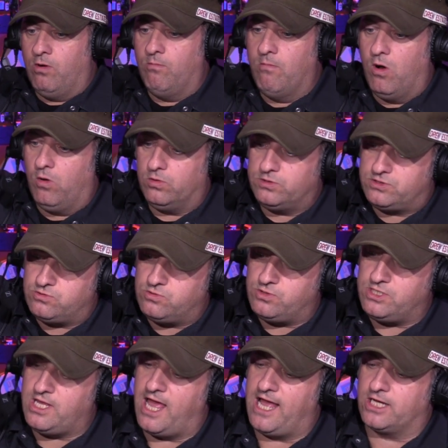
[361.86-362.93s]
mold to
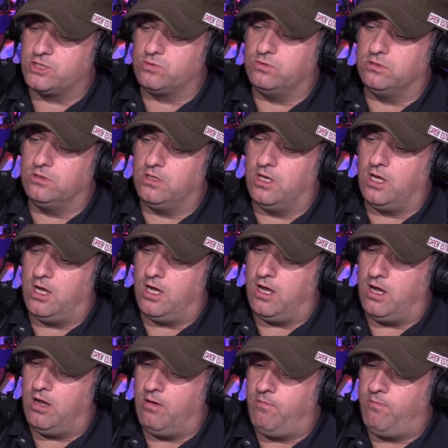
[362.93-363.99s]
the actual
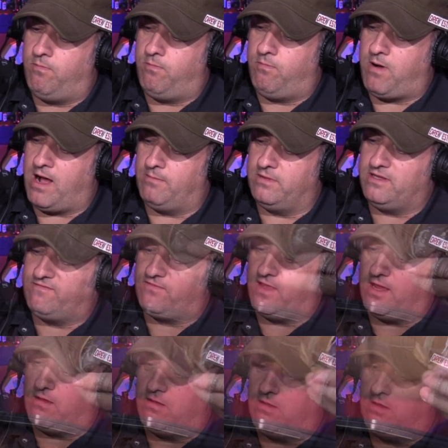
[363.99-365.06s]
palm leaf there.